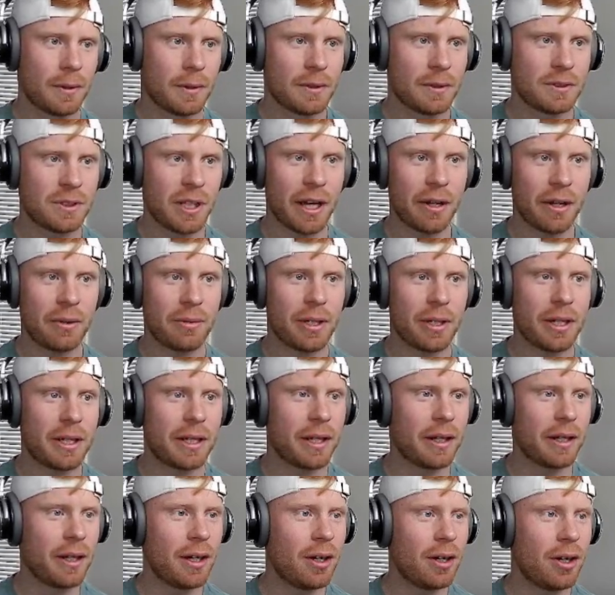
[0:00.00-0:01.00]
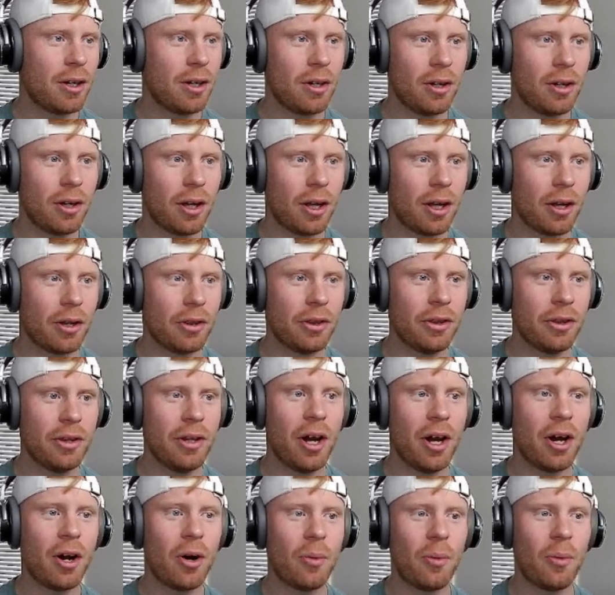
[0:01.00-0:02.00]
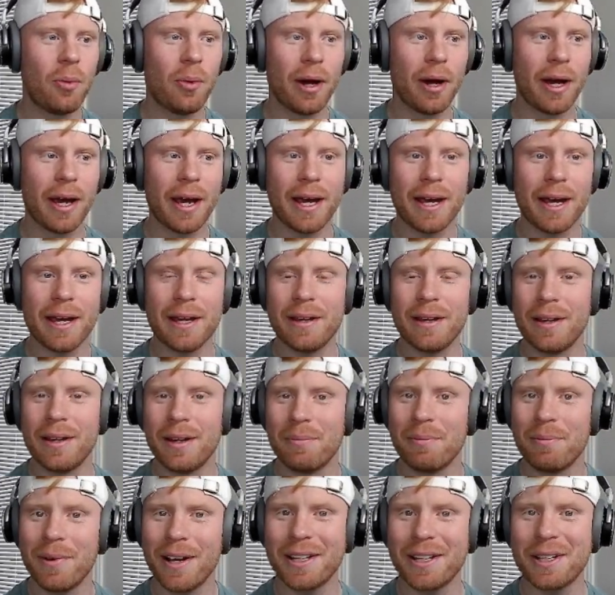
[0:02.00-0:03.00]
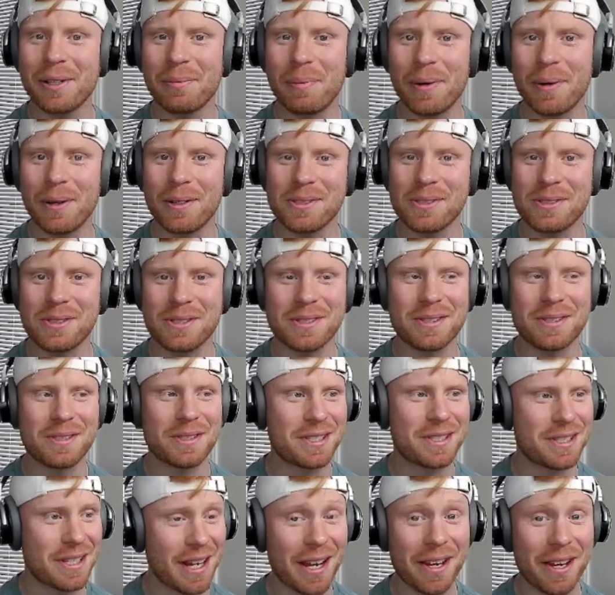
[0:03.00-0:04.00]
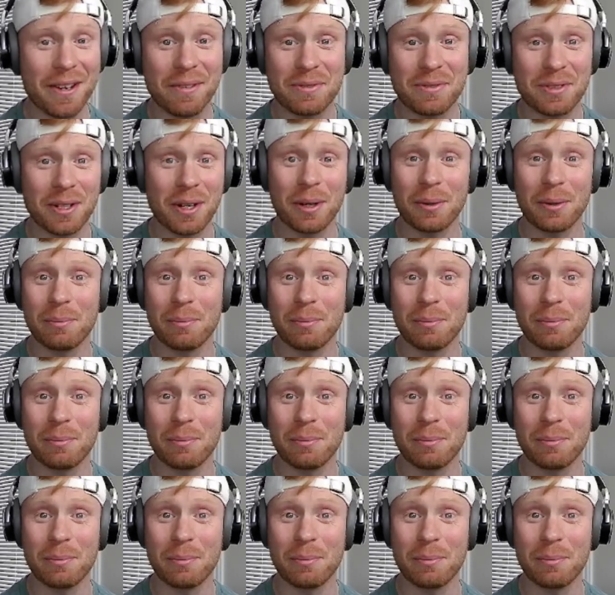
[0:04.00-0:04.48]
Tyreek Hill? No way. Micah Parsons saves our